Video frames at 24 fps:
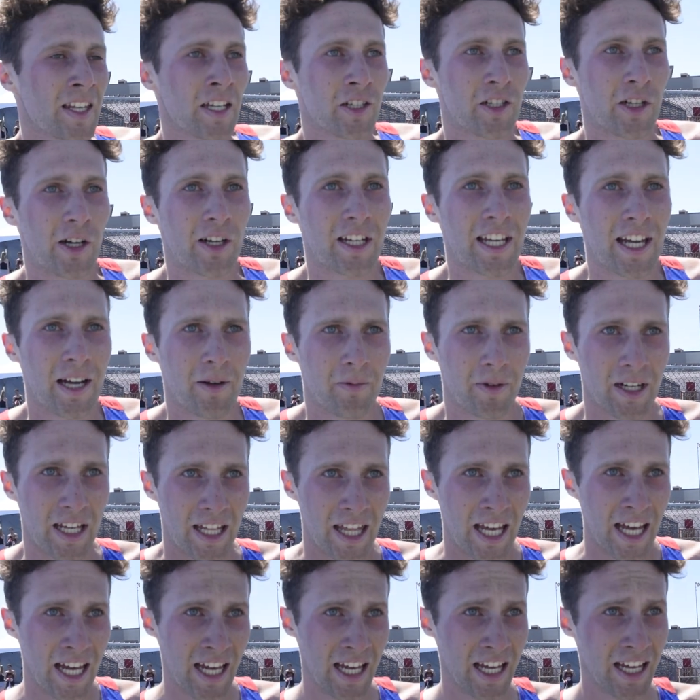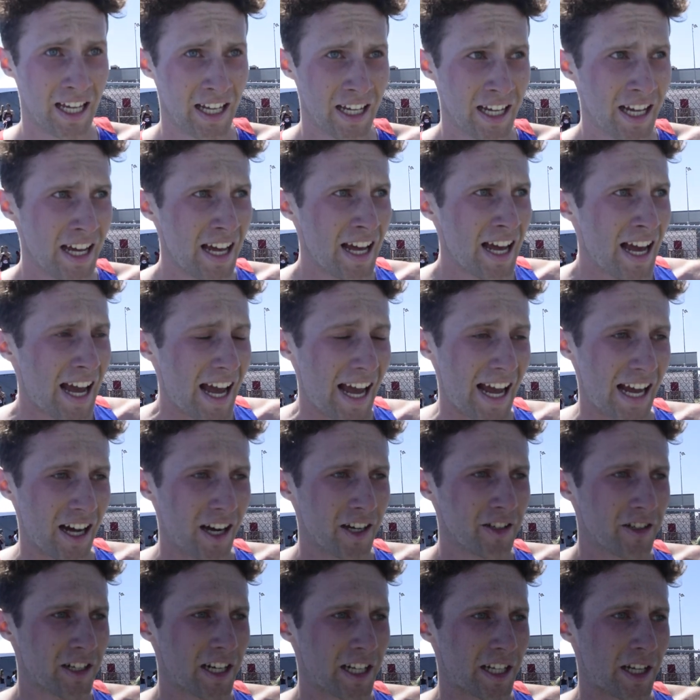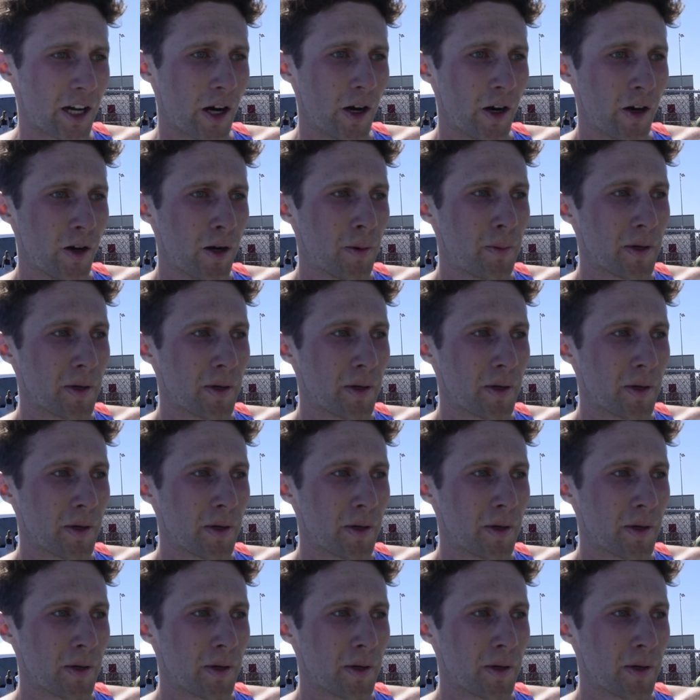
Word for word: took it with 800 to go,